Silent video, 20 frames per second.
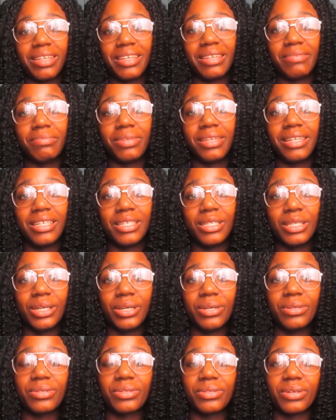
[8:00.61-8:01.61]
then please
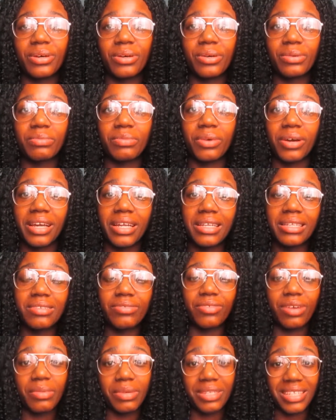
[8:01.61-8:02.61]
do. So my
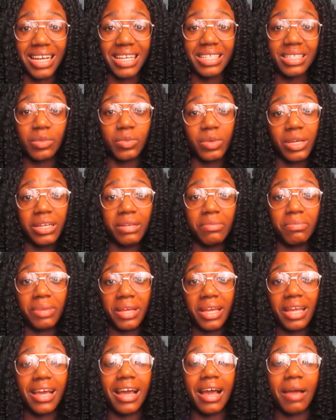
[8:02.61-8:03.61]
Instagram is at
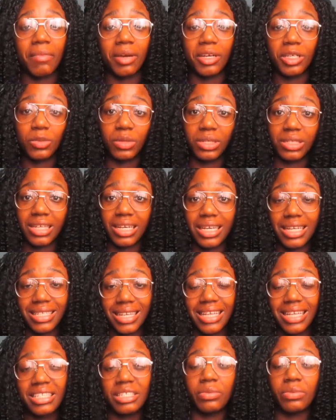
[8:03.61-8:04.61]
SabrinaB and my Twitter is
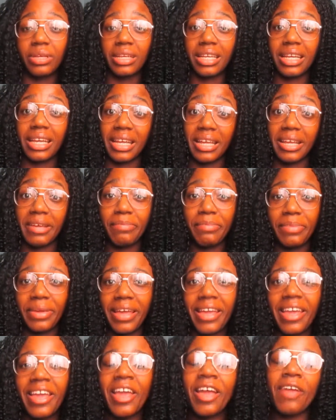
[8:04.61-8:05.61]
at
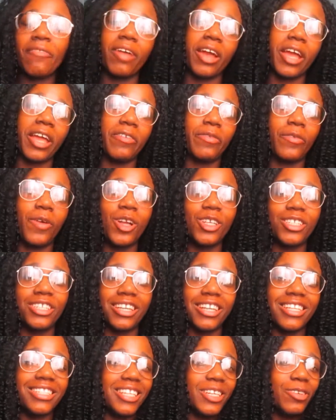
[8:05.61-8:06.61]
SabrinaEV. Thank you for watching
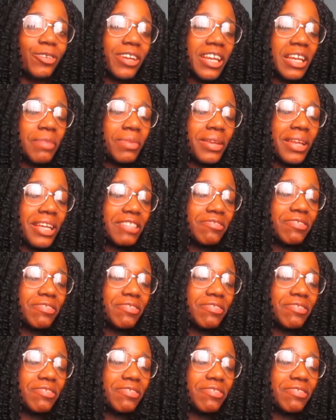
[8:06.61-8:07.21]
and see you again in my next